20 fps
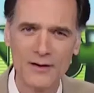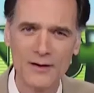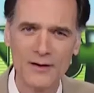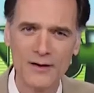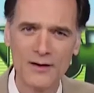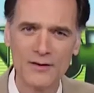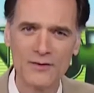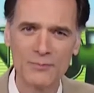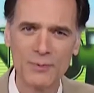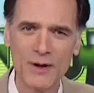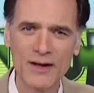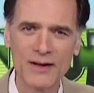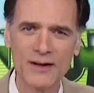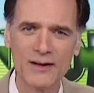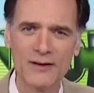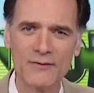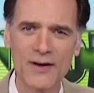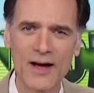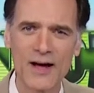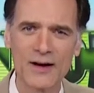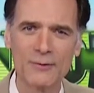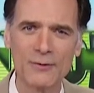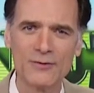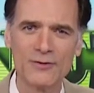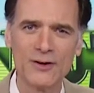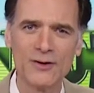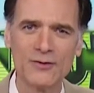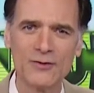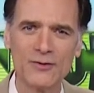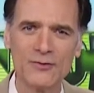Well, speaking of
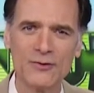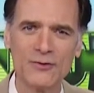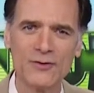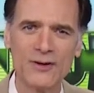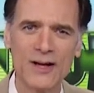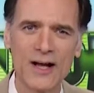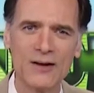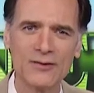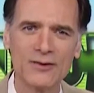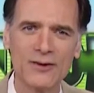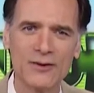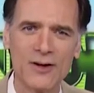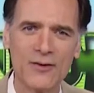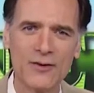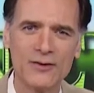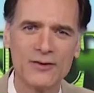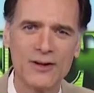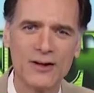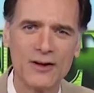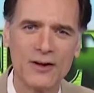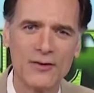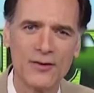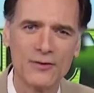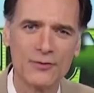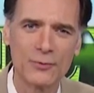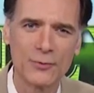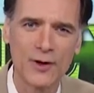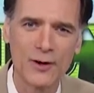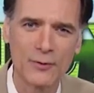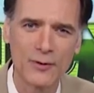acquisitions, you've announced another deal
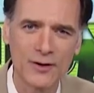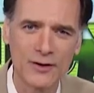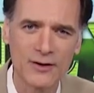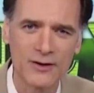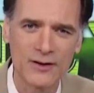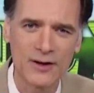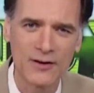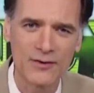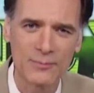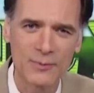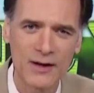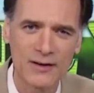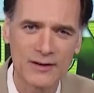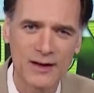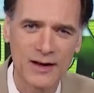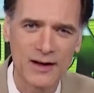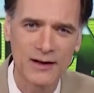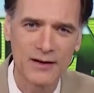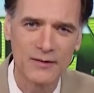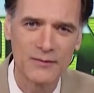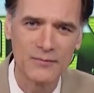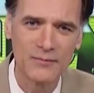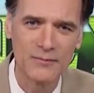this week. What can you tell us about that?